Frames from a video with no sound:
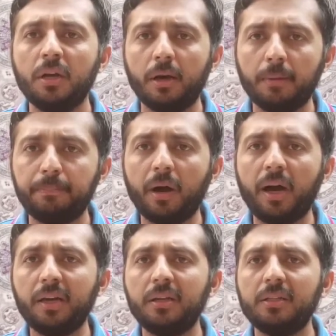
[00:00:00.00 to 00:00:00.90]

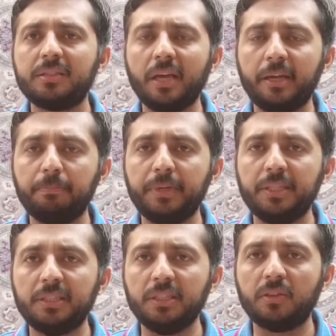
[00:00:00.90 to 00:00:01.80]
IELTS and
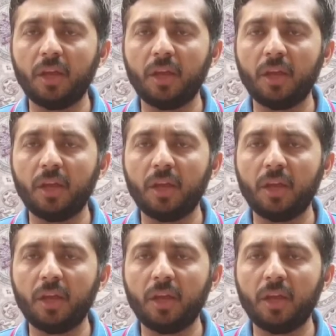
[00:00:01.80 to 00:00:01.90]
PT.